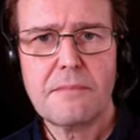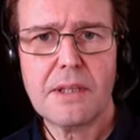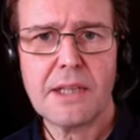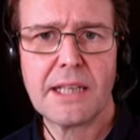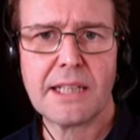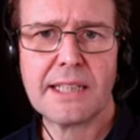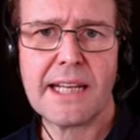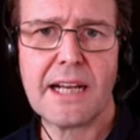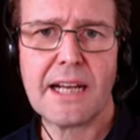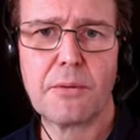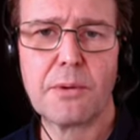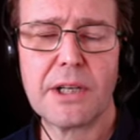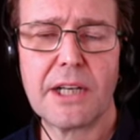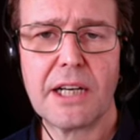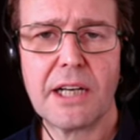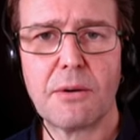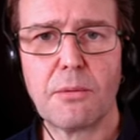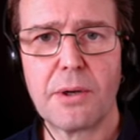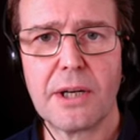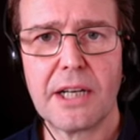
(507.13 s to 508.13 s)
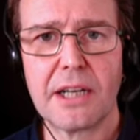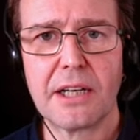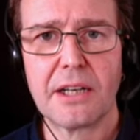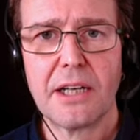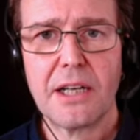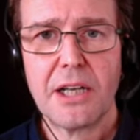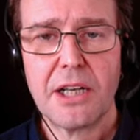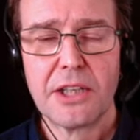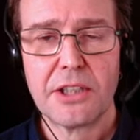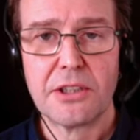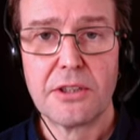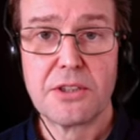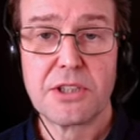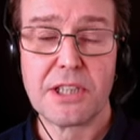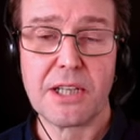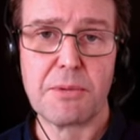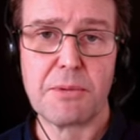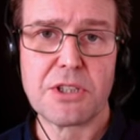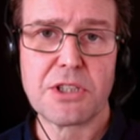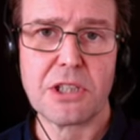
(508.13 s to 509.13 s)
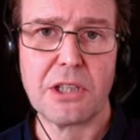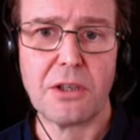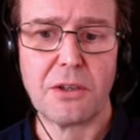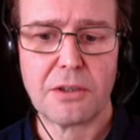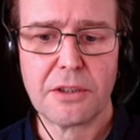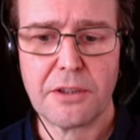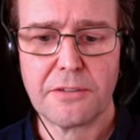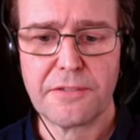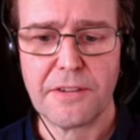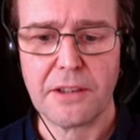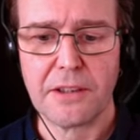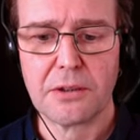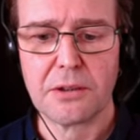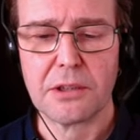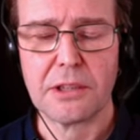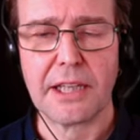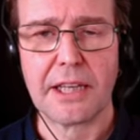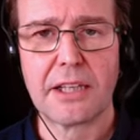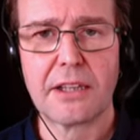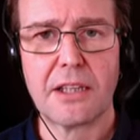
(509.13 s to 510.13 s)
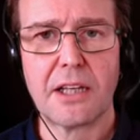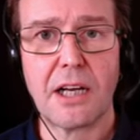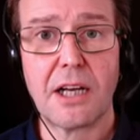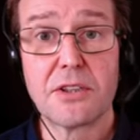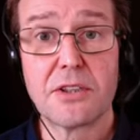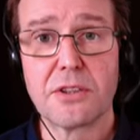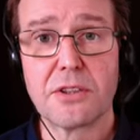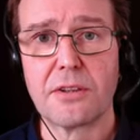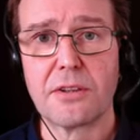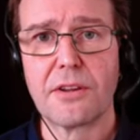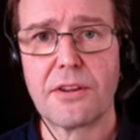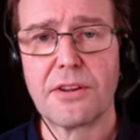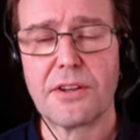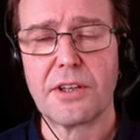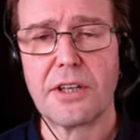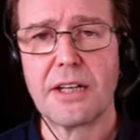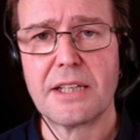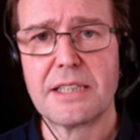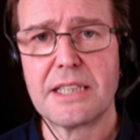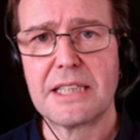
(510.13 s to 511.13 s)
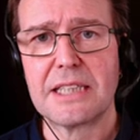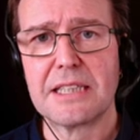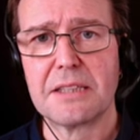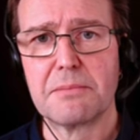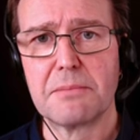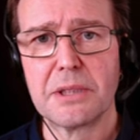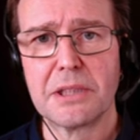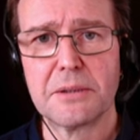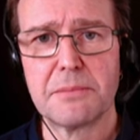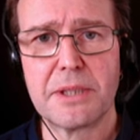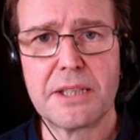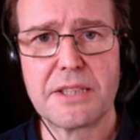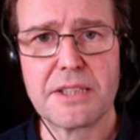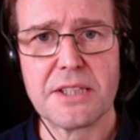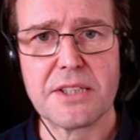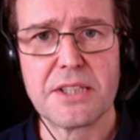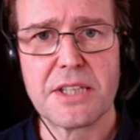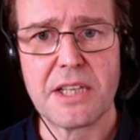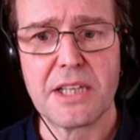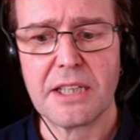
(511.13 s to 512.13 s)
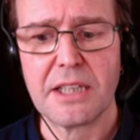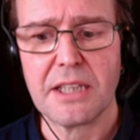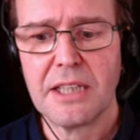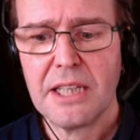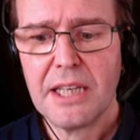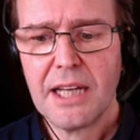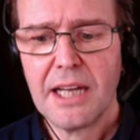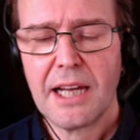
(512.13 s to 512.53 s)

And now we are, we're using a much longer focal length, 113 millimeters here,